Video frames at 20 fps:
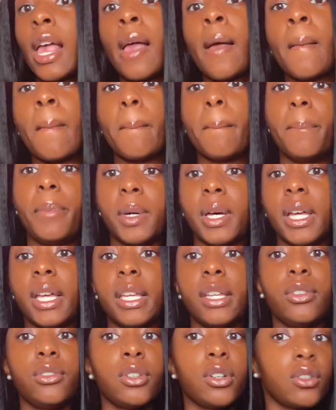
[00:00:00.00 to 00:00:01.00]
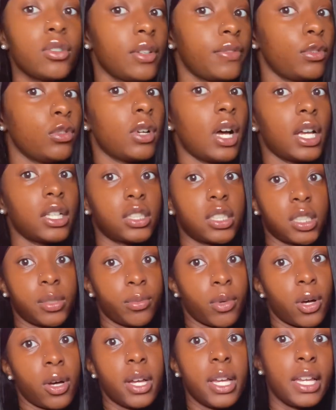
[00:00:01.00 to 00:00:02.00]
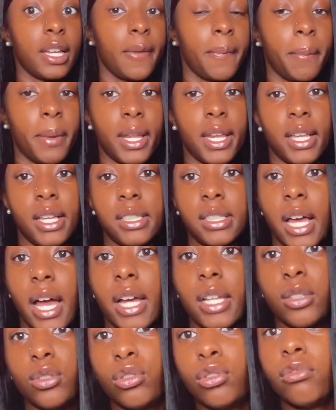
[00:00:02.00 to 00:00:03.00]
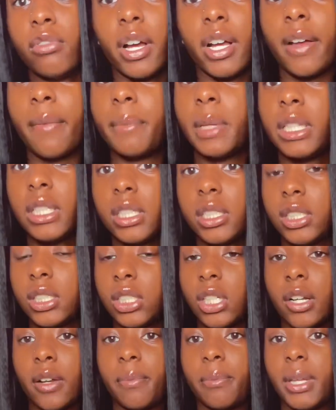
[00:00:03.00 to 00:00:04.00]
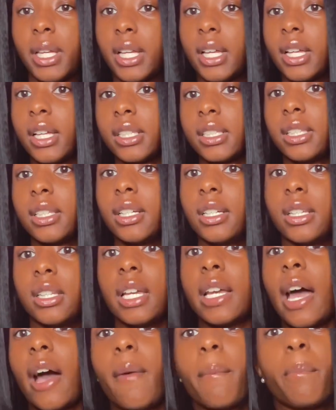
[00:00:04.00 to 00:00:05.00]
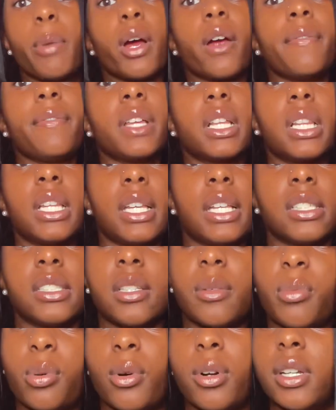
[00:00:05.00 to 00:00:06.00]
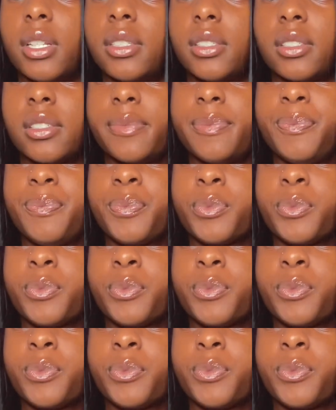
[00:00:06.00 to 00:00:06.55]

But, you know, if you got small itty bitties, I do recommend this shirt because look how perfectly it supports.